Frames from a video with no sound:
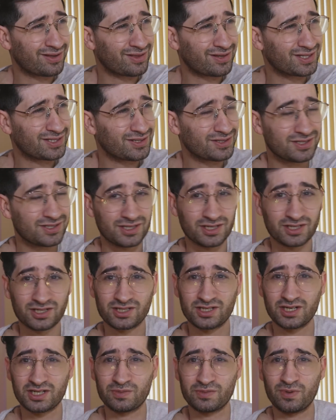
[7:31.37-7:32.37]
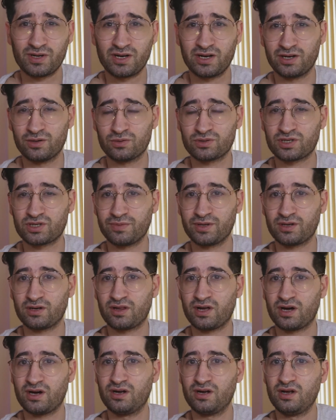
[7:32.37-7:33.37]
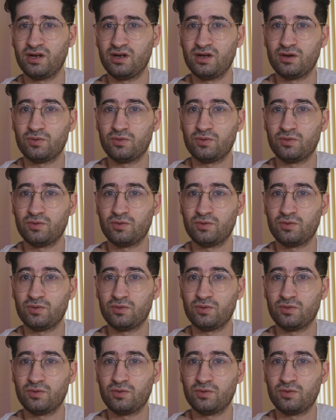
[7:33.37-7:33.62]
I think it's like 6 billion or something like that.